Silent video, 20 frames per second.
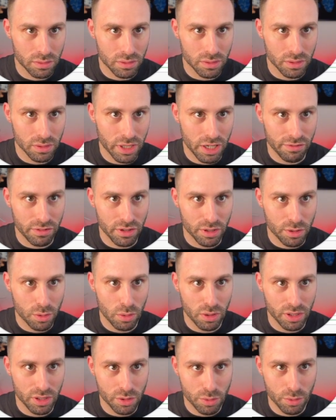I will call
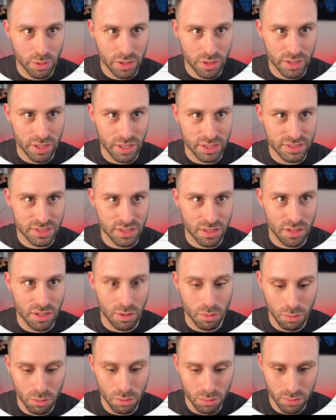it coordinates
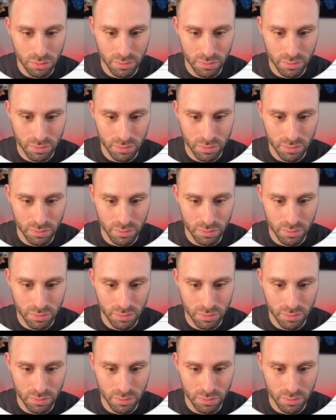new,